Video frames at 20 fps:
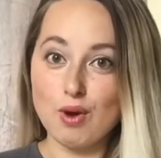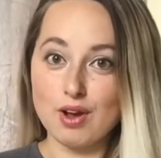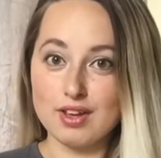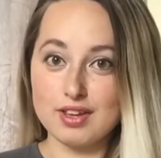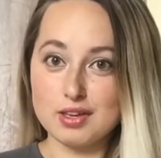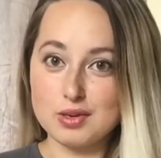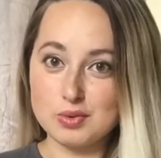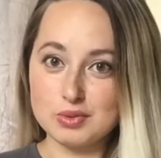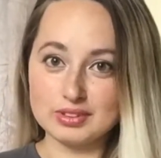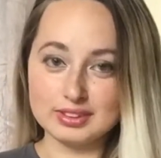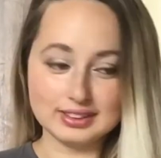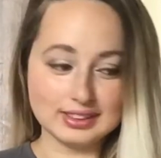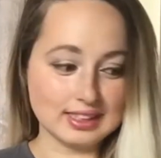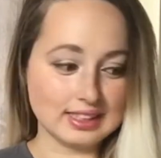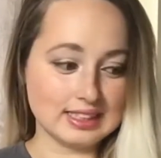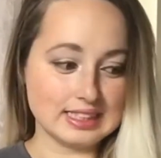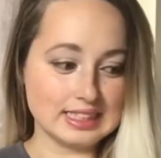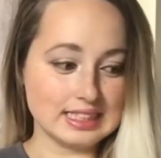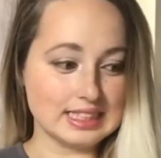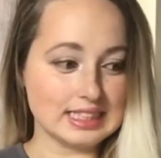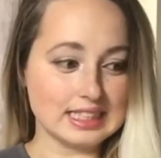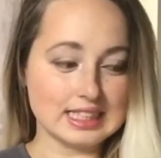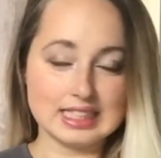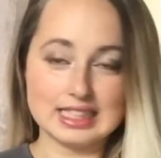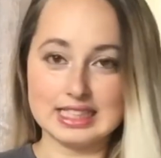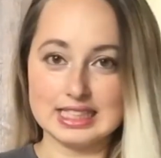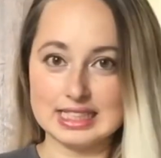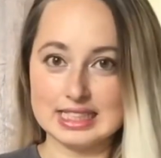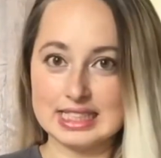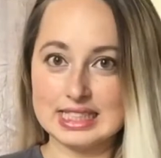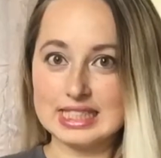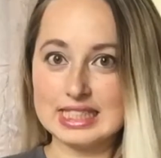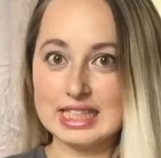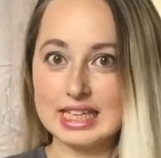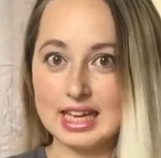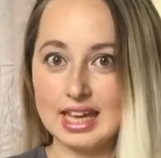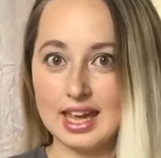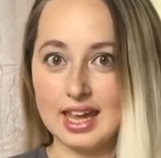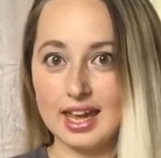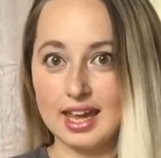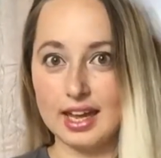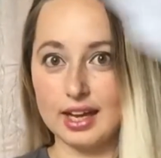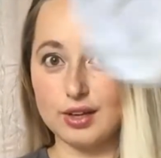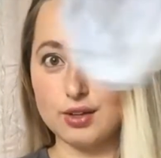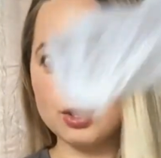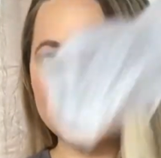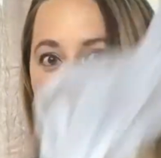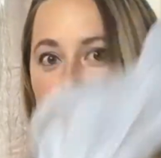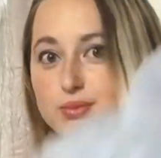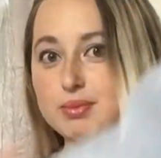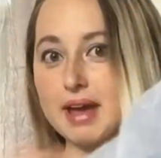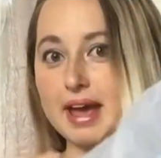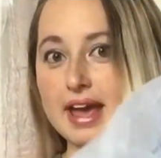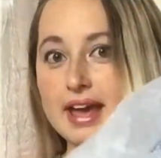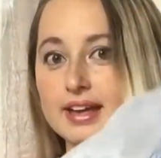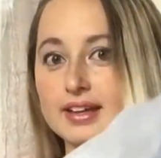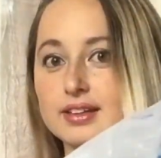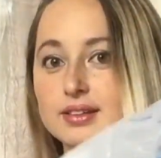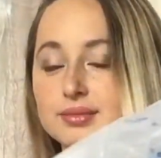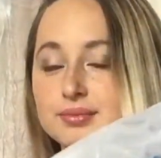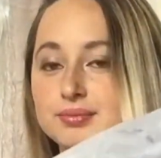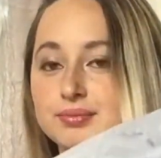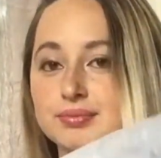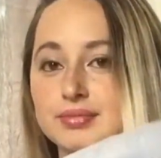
What you will need is a grocery bag,